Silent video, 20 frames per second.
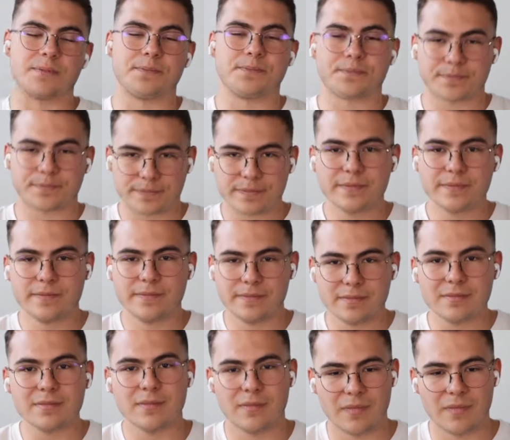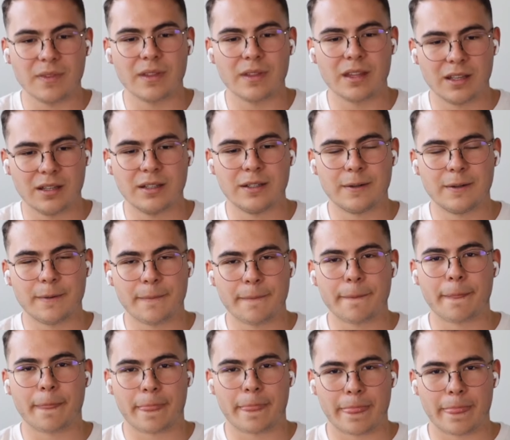Yeah, eventually, in
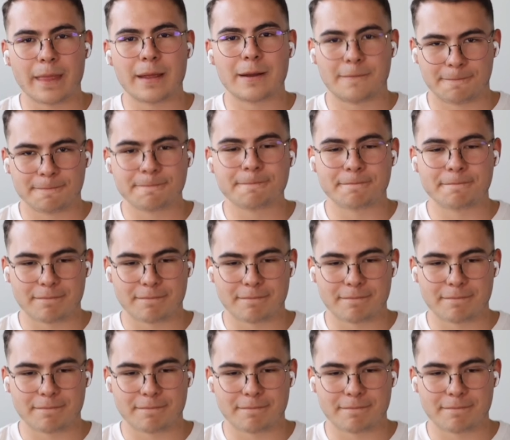years to come.